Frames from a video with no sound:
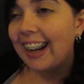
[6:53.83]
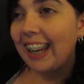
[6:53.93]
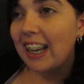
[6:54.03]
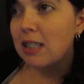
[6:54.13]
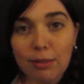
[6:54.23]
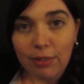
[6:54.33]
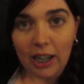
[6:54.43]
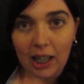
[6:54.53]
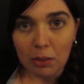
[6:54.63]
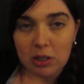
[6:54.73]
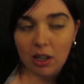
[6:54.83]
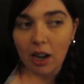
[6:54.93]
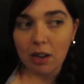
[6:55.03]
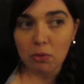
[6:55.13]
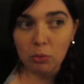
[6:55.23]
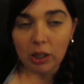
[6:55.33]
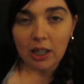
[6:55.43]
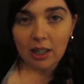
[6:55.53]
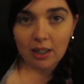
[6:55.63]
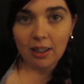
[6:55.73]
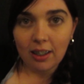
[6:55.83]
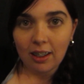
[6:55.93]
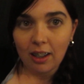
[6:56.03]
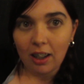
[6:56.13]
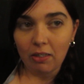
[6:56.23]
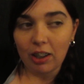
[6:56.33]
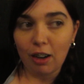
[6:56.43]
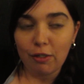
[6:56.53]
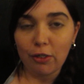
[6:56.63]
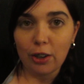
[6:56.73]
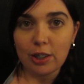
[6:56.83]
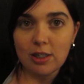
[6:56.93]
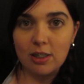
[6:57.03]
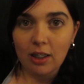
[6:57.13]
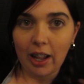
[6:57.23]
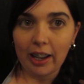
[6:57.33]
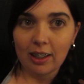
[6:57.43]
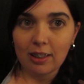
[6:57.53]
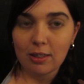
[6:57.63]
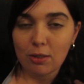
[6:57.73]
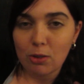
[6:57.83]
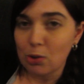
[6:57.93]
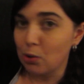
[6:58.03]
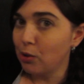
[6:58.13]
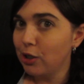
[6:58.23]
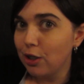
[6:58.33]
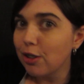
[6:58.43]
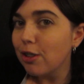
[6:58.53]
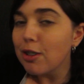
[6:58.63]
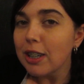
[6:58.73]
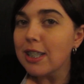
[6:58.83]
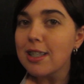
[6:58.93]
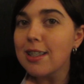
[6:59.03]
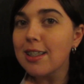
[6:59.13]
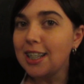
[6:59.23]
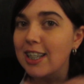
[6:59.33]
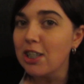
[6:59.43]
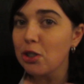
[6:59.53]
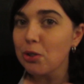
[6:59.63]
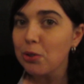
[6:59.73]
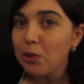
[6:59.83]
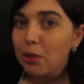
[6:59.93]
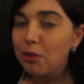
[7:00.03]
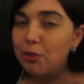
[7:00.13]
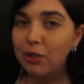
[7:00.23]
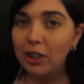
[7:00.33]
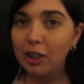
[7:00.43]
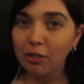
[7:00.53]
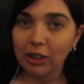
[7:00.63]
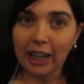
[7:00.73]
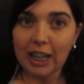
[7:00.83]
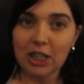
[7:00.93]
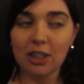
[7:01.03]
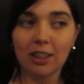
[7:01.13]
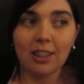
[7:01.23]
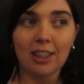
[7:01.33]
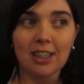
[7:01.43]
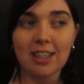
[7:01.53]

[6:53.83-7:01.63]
I guess it's funny. It was kind of weird when I first like saw you, Kris. The initial sort of reaction and